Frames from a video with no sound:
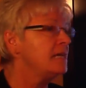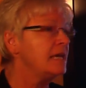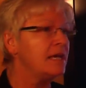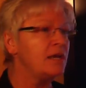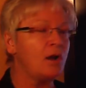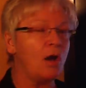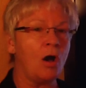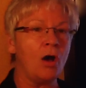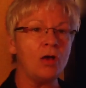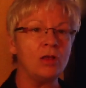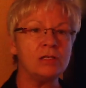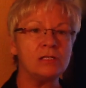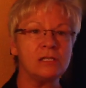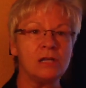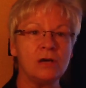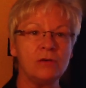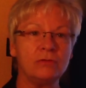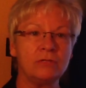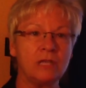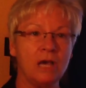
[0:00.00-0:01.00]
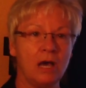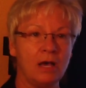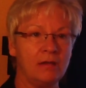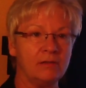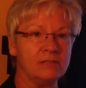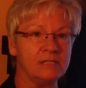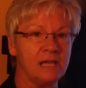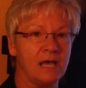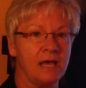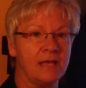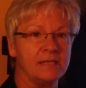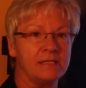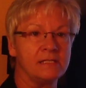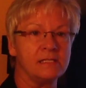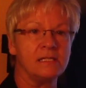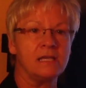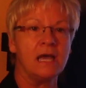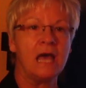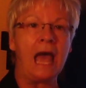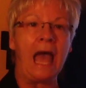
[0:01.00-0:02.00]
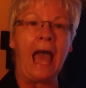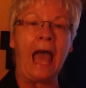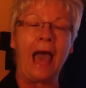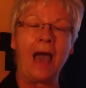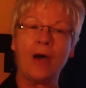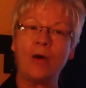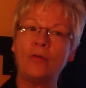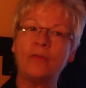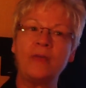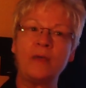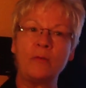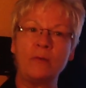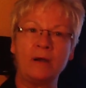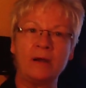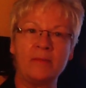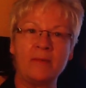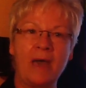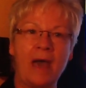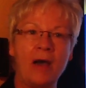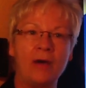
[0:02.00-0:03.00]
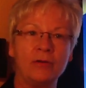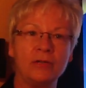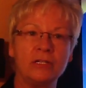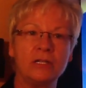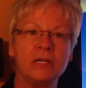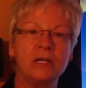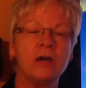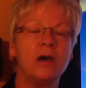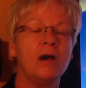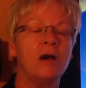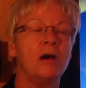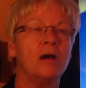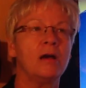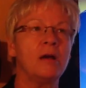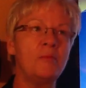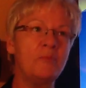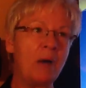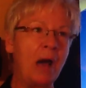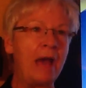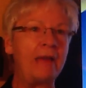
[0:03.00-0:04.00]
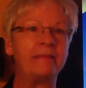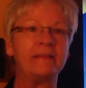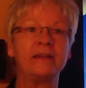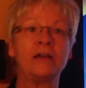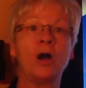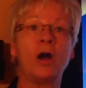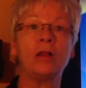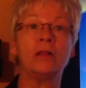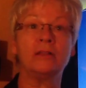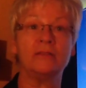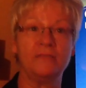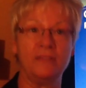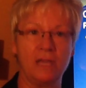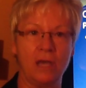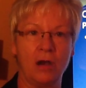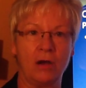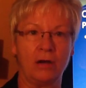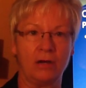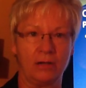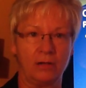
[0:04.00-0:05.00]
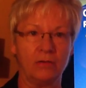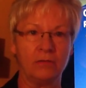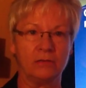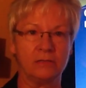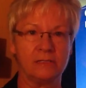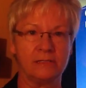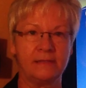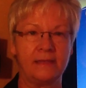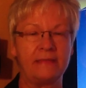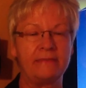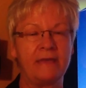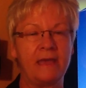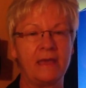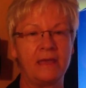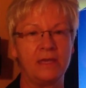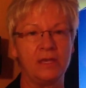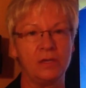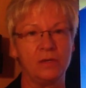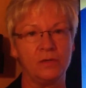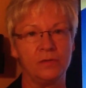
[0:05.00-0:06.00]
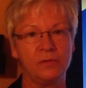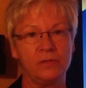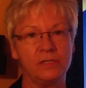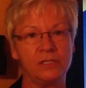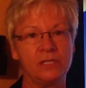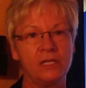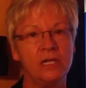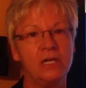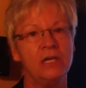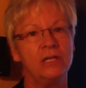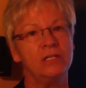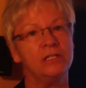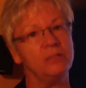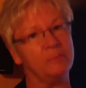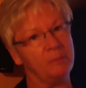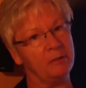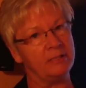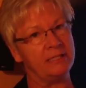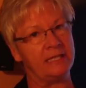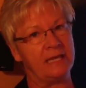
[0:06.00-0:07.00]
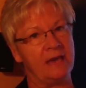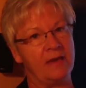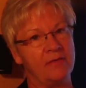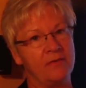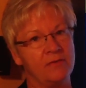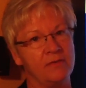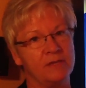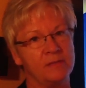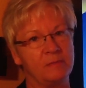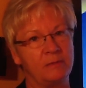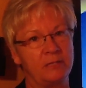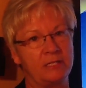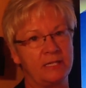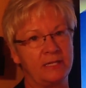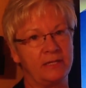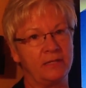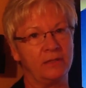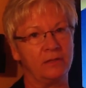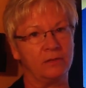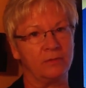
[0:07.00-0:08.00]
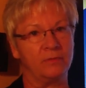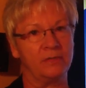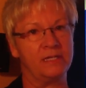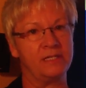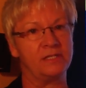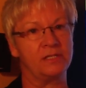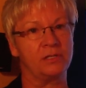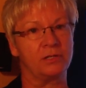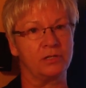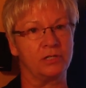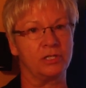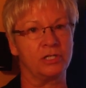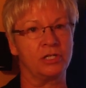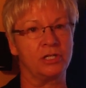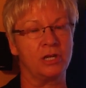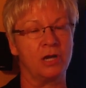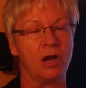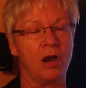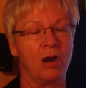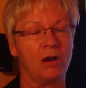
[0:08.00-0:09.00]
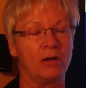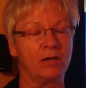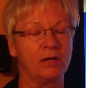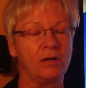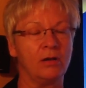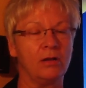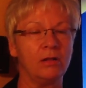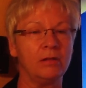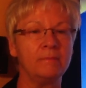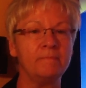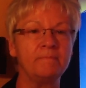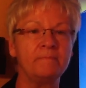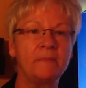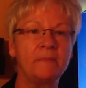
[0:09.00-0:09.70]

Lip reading: it also tells us how they went about compiling all of the articles that they used to put together this particular research article.